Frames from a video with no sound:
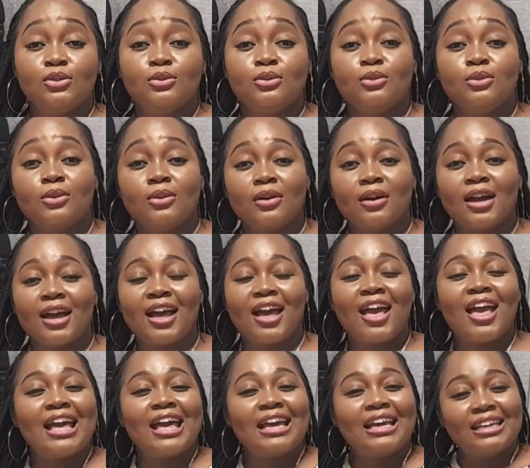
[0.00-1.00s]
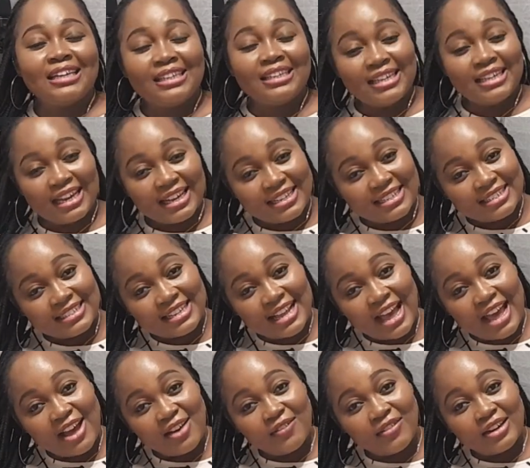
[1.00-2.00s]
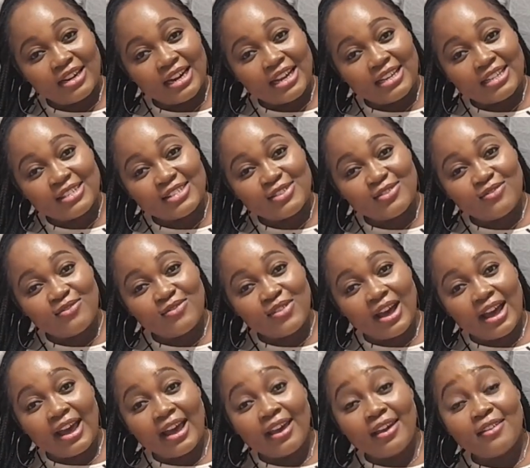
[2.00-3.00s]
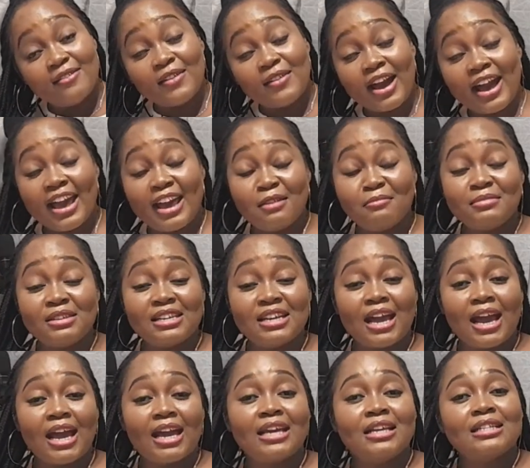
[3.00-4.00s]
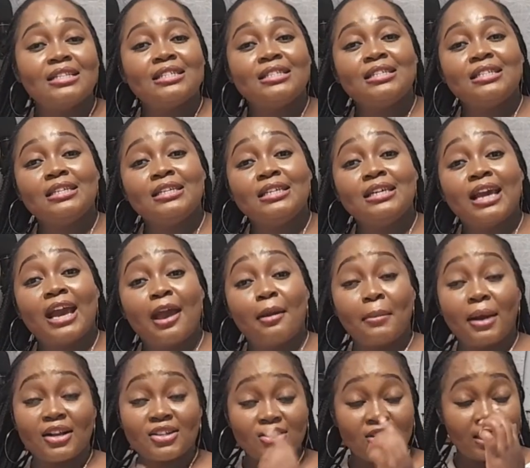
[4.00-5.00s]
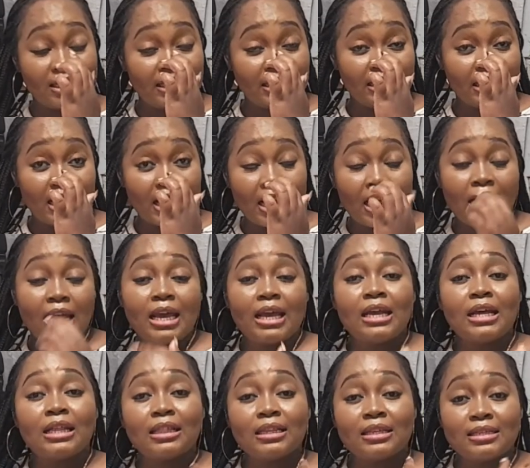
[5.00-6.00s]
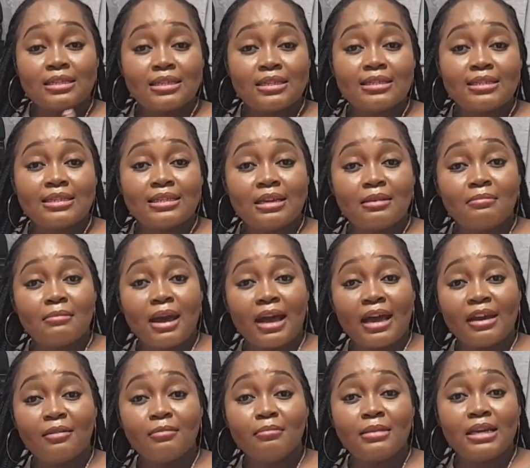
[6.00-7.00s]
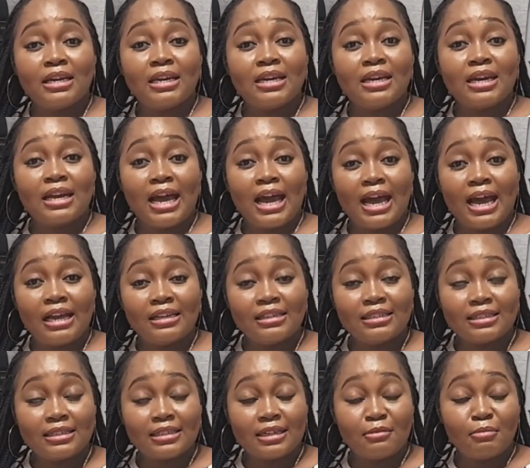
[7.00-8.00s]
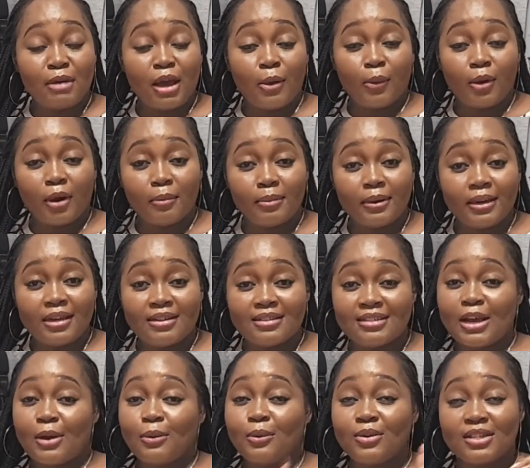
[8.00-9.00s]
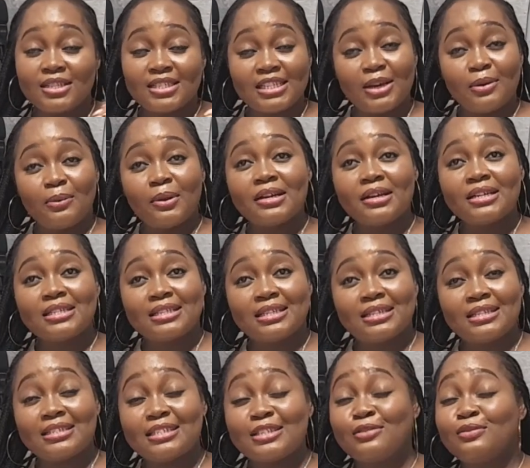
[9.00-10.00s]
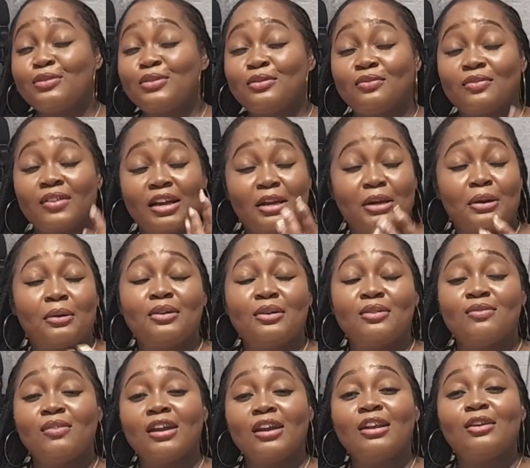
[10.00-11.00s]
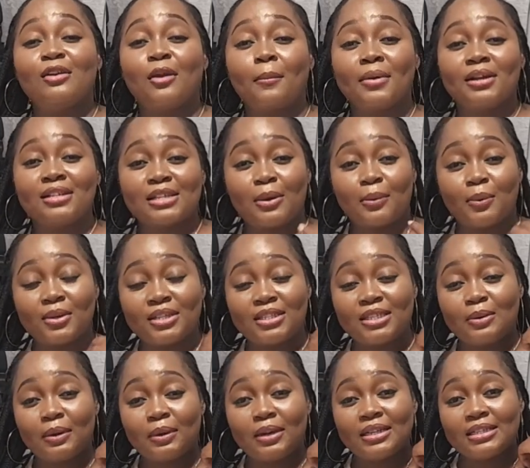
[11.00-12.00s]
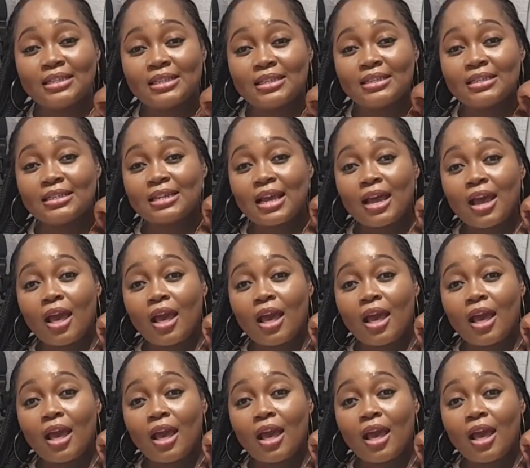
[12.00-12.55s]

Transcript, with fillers: do? Yes, I have a 9 to 5. I am in IT. I'm actually the system admin at my workplace. I won't say where it is. If you find out, you find out, but I won't say where it is.